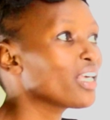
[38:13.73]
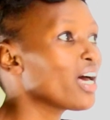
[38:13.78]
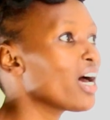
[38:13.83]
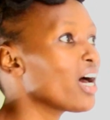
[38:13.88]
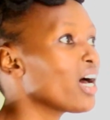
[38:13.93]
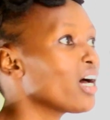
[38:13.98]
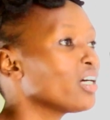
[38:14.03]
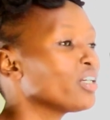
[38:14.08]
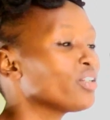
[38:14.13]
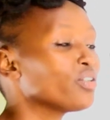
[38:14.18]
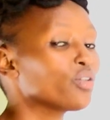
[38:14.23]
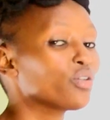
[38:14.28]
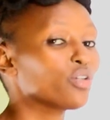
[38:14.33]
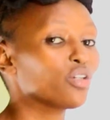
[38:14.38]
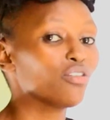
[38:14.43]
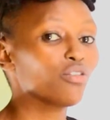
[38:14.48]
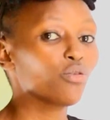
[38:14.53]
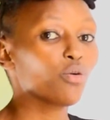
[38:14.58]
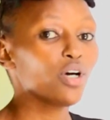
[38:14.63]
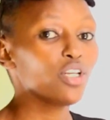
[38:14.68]

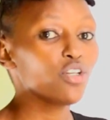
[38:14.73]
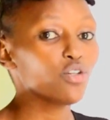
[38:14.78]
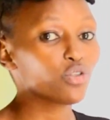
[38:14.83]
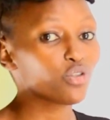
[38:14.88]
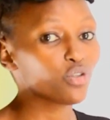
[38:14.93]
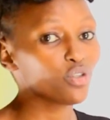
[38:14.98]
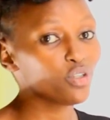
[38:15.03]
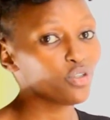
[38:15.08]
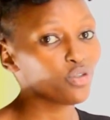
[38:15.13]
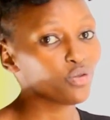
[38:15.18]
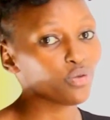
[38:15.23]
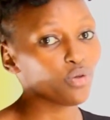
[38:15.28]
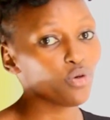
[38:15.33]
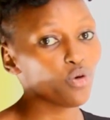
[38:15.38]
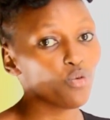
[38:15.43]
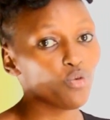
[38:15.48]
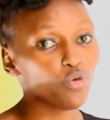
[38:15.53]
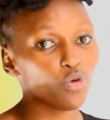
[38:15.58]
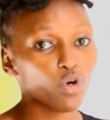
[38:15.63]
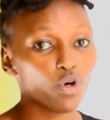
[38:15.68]
When you're told
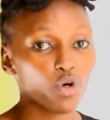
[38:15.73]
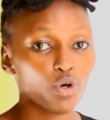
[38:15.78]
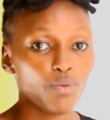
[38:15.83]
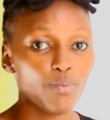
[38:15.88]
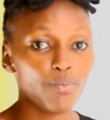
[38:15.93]
to